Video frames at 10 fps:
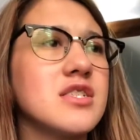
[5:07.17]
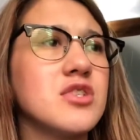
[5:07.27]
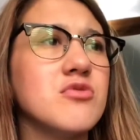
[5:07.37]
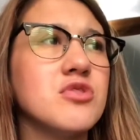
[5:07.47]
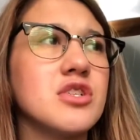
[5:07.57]

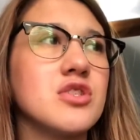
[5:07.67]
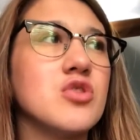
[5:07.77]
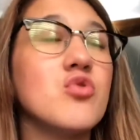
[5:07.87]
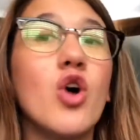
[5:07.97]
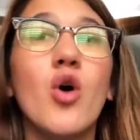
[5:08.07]
is you
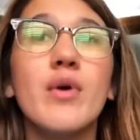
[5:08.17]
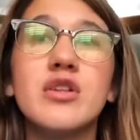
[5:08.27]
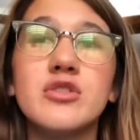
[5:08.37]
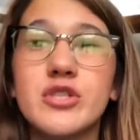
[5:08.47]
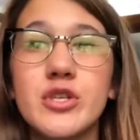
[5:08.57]
go
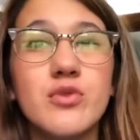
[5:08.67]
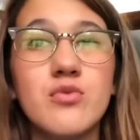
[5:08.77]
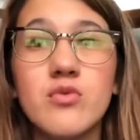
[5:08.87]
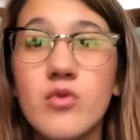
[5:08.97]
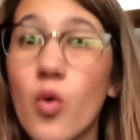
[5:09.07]
into
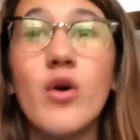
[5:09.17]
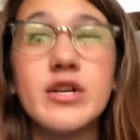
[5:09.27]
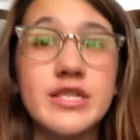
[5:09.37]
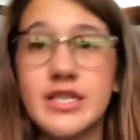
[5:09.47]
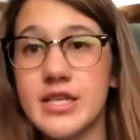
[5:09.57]

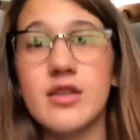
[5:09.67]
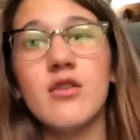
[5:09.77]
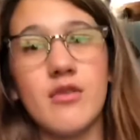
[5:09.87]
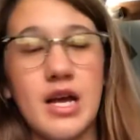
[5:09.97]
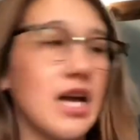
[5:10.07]
quarantine
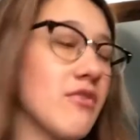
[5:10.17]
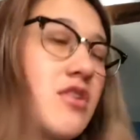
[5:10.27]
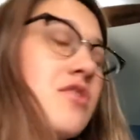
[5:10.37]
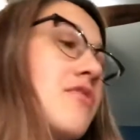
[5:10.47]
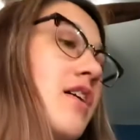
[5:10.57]
like every other